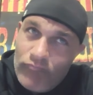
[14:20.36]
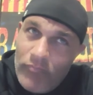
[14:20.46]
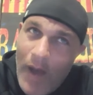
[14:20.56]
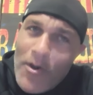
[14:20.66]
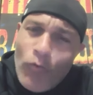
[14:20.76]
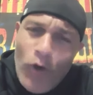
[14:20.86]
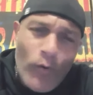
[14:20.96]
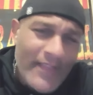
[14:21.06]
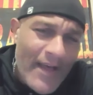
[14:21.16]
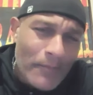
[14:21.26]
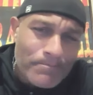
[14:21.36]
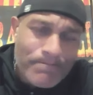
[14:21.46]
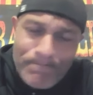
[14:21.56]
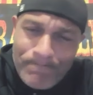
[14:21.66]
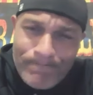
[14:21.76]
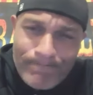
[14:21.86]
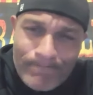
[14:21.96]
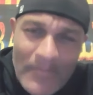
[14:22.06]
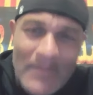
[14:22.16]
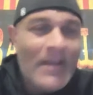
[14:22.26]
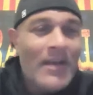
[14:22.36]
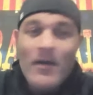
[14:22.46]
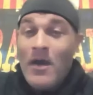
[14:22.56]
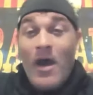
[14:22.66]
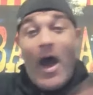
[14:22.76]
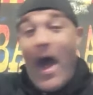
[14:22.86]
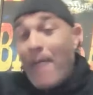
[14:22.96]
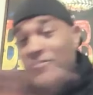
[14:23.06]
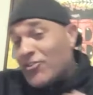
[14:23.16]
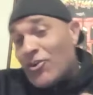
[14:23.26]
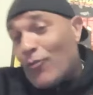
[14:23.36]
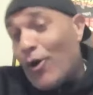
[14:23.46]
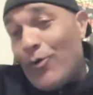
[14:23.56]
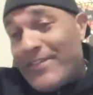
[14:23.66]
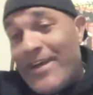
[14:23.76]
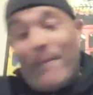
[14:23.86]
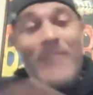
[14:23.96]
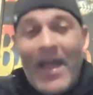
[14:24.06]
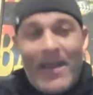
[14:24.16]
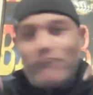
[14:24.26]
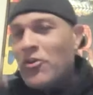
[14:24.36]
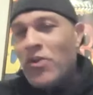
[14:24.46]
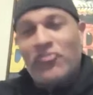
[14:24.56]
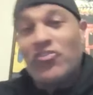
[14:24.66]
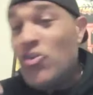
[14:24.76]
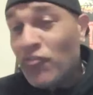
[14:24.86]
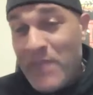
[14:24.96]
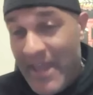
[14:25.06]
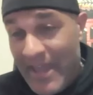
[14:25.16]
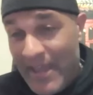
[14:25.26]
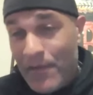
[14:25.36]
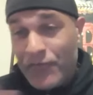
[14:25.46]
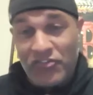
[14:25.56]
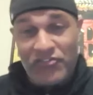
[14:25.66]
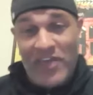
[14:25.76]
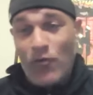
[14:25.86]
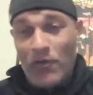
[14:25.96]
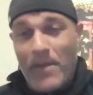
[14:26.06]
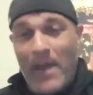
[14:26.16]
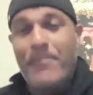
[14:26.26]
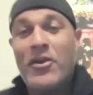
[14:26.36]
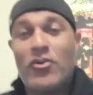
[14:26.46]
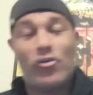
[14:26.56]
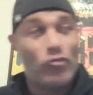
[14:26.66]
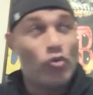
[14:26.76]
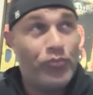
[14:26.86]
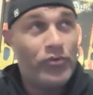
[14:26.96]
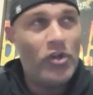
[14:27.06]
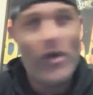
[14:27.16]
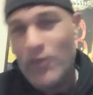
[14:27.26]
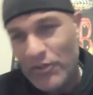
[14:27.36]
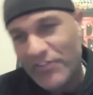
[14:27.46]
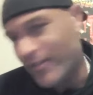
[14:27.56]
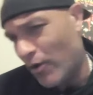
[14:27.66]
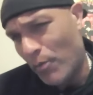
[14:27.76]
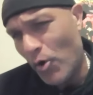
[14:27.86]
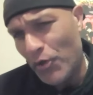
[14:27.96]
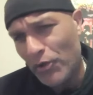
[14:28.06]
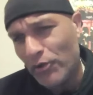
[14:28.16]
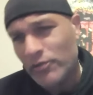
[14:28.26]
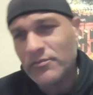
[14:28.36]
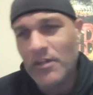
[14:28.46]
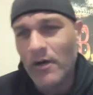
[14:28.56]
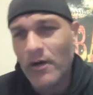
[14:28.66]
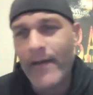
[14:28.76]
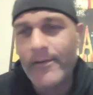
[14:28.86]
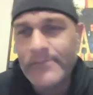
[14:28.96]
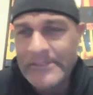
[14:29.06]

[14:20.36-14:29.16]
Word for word: I'm going to roll with them. I'm just going to roll with them. I, you know, excuse me for staying with my peer group. You know, I know it's ceremonial and all that.